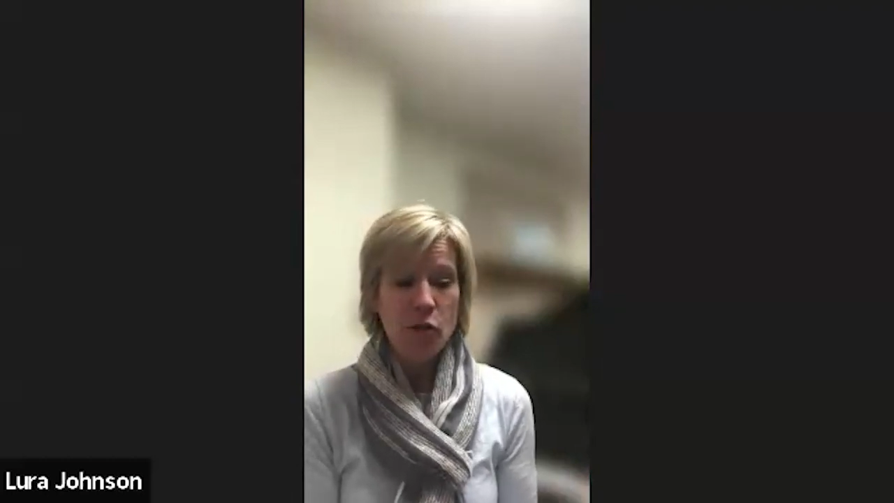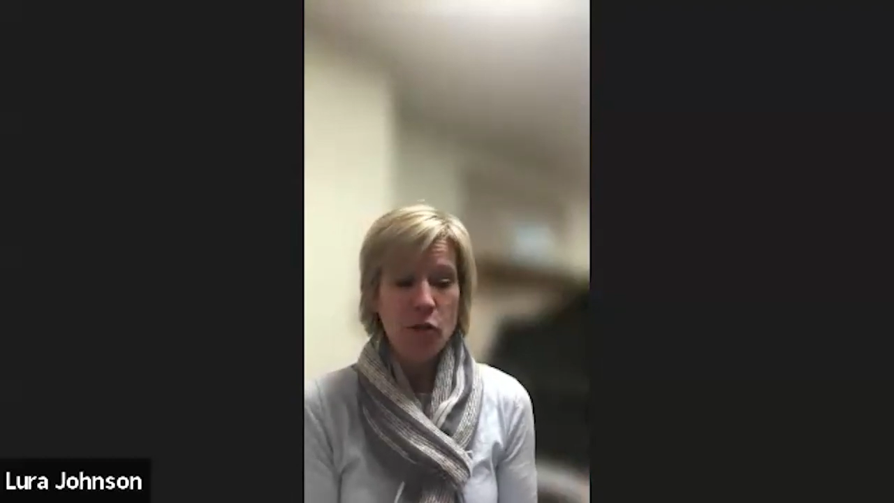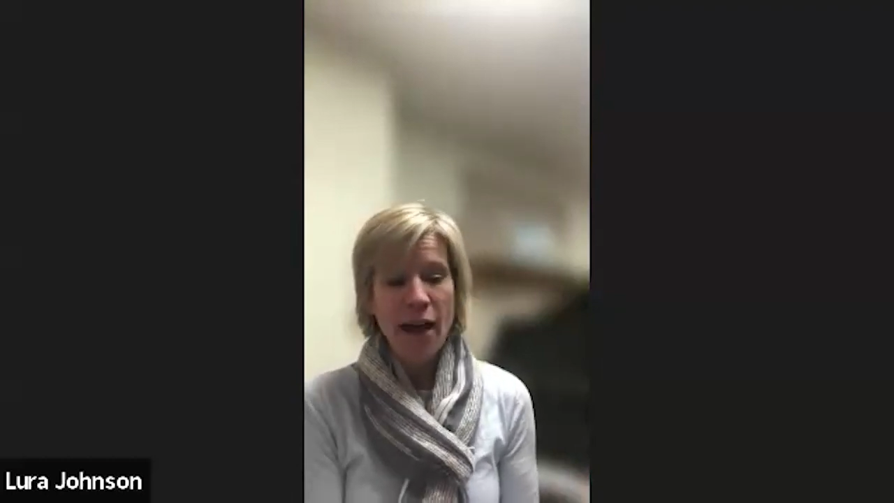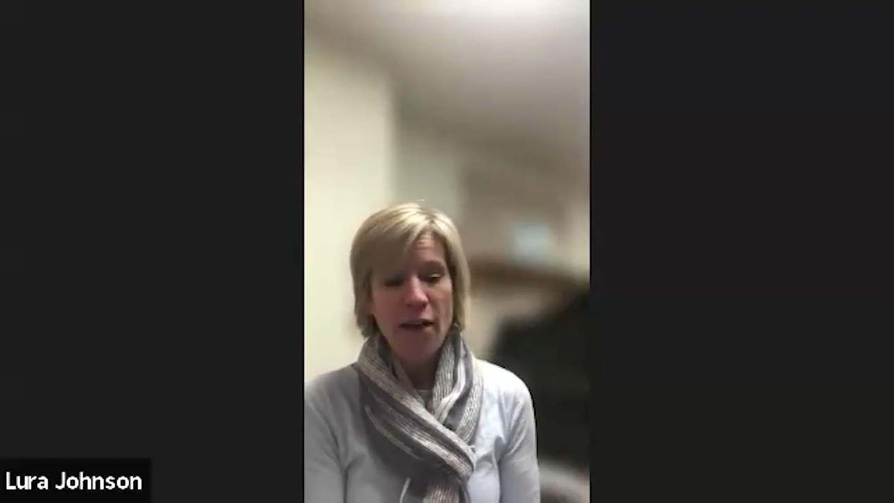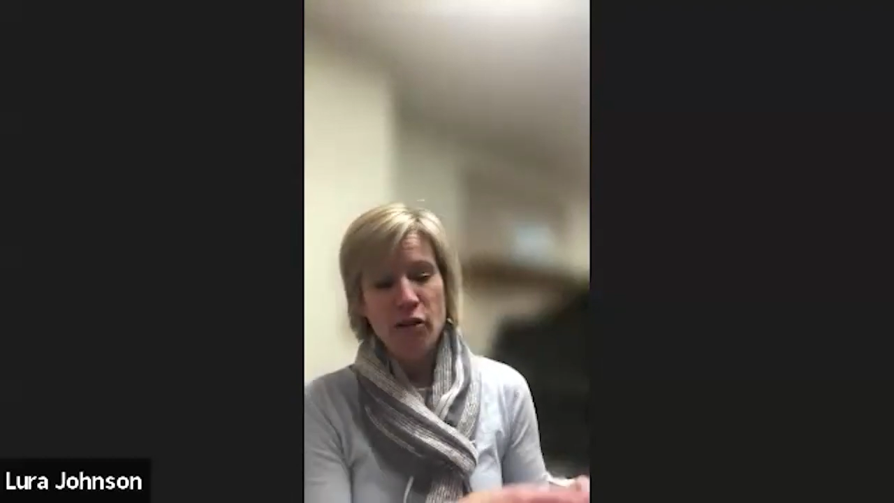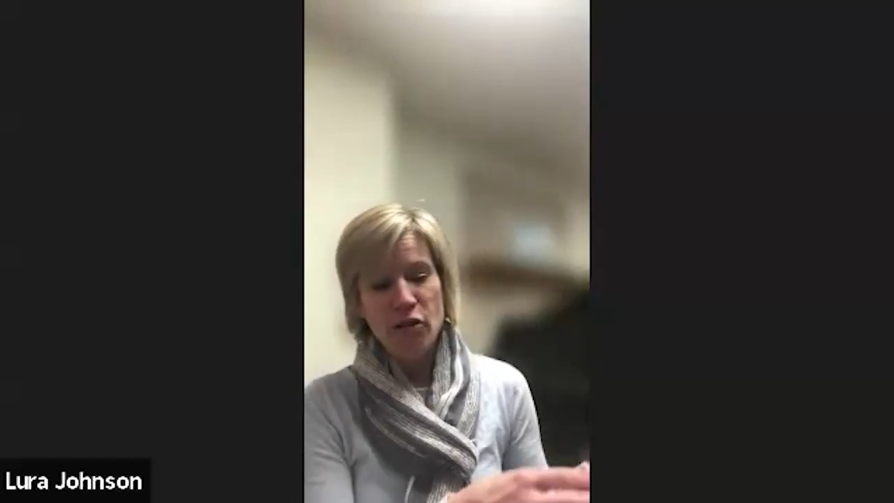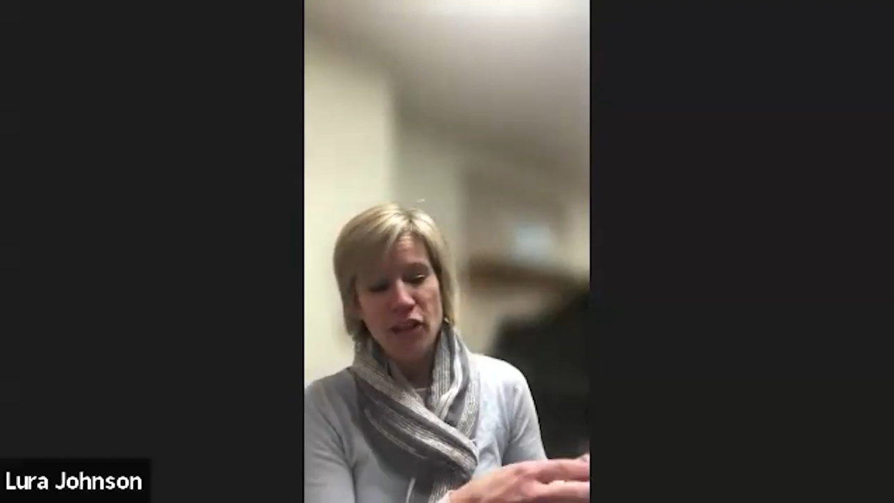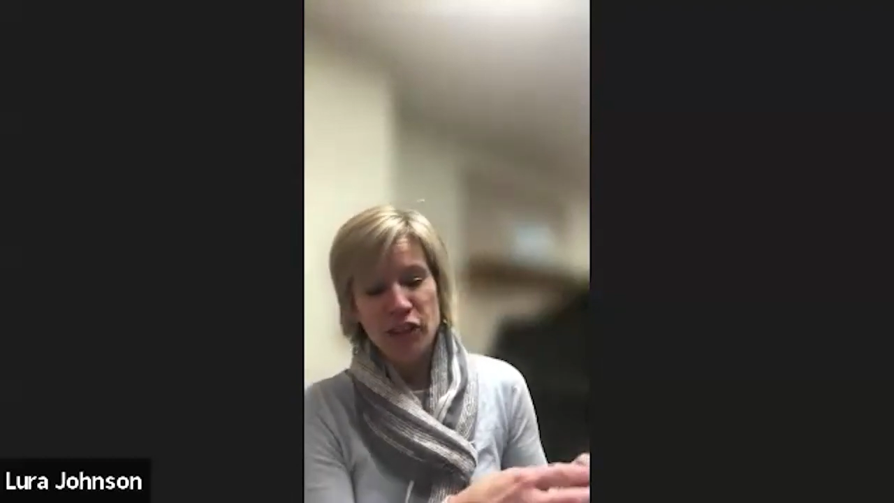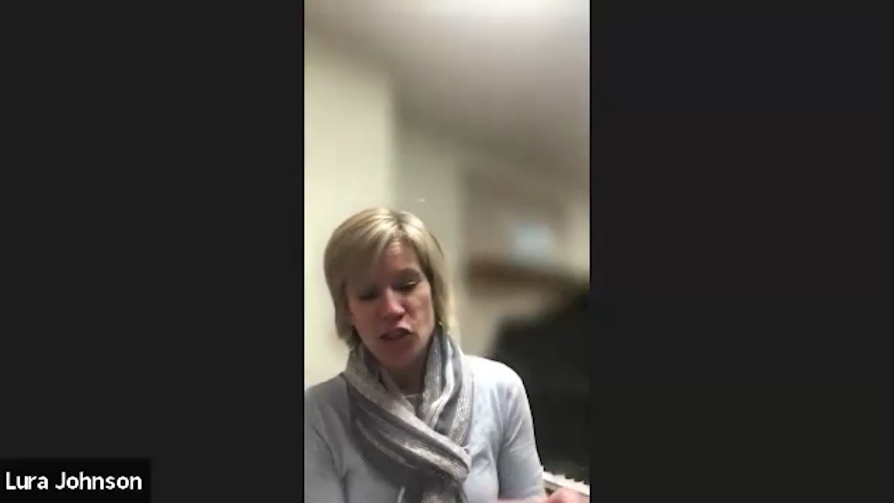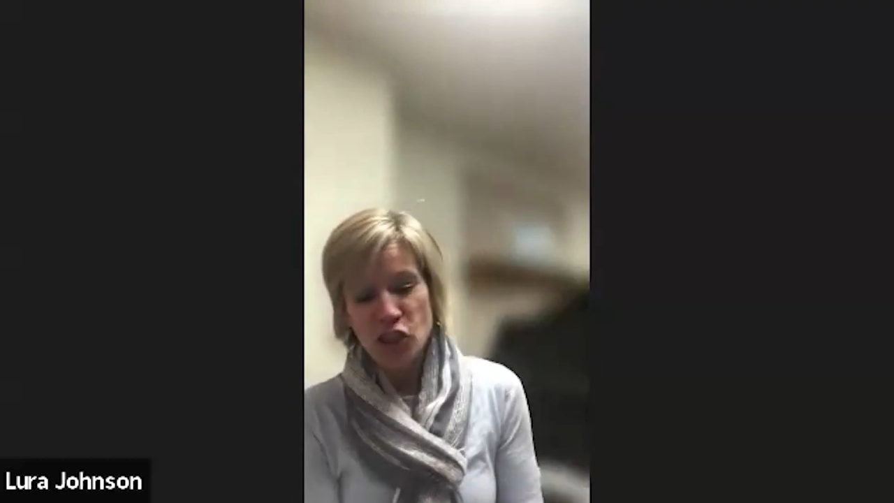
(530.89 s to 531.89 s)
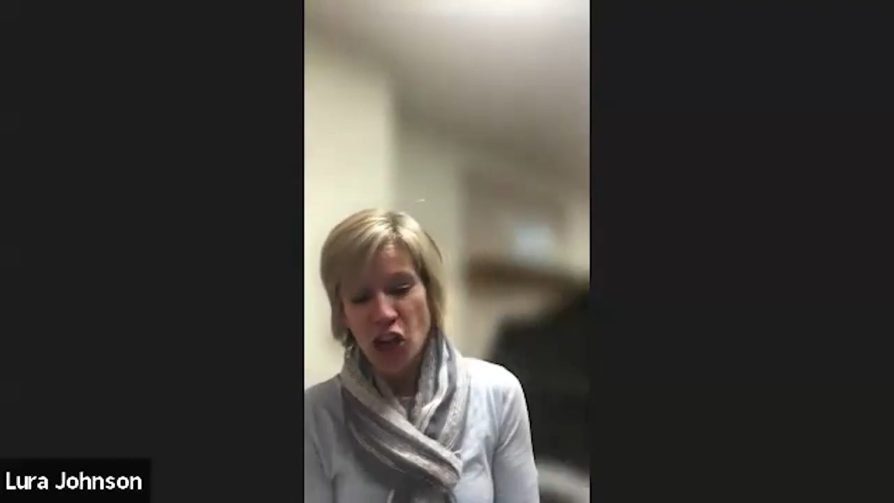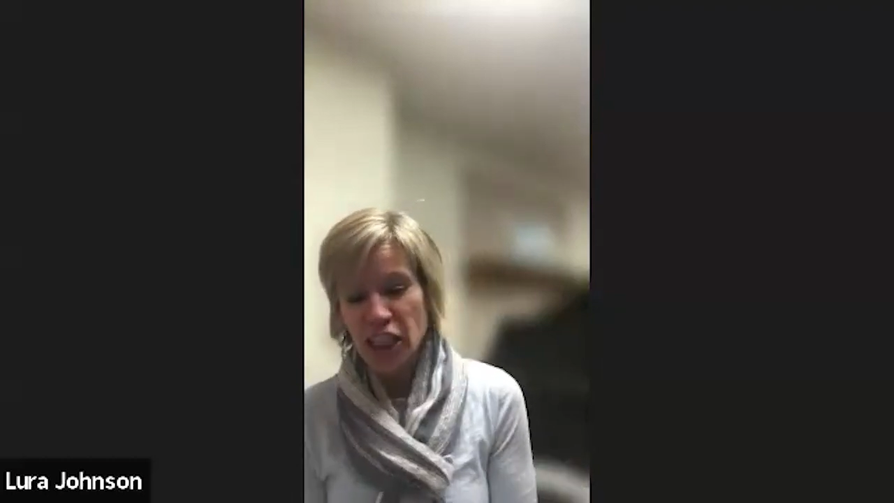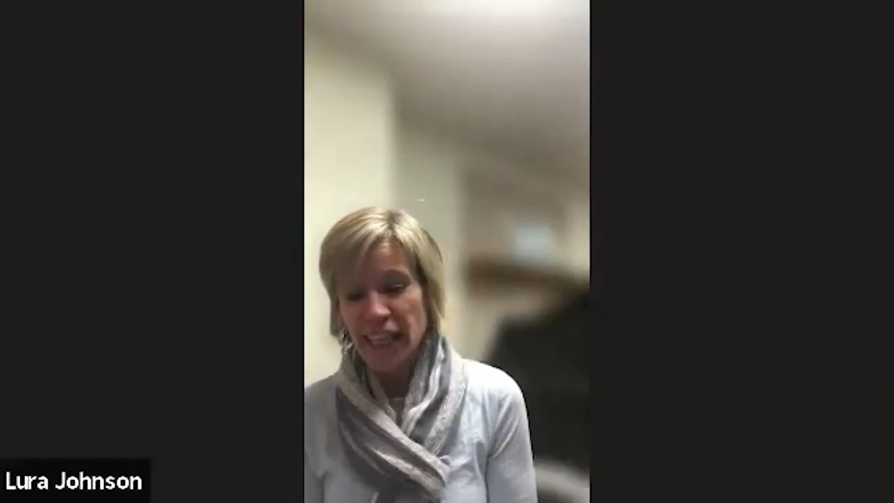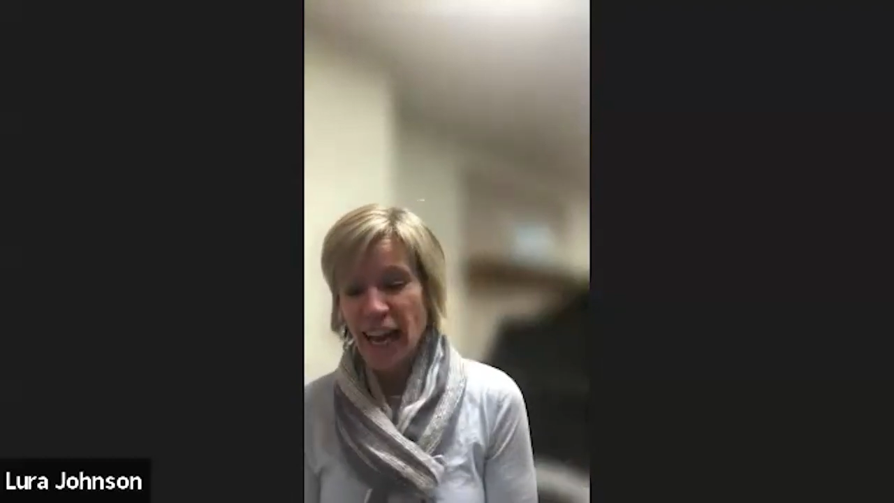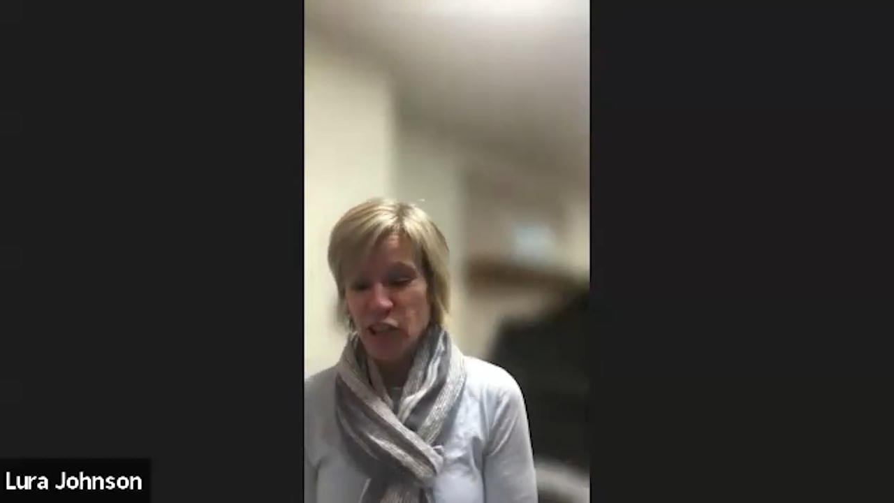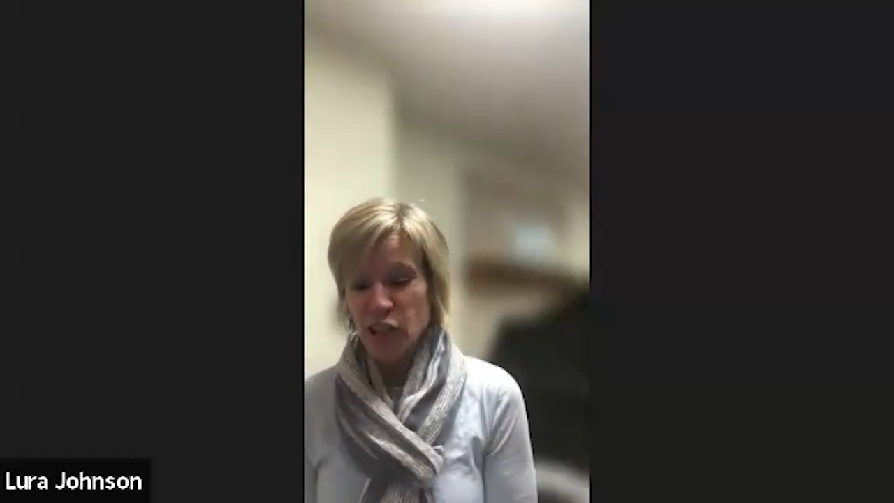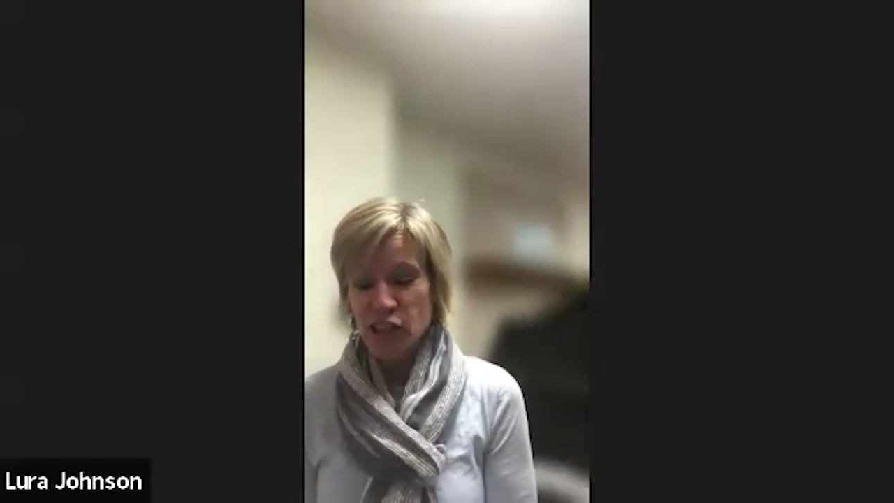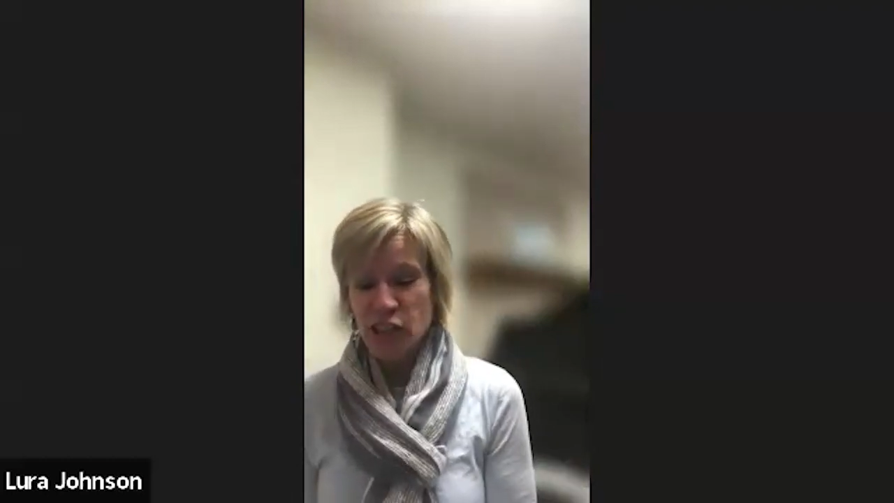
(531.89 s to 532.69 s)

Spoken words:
rather than stalling out at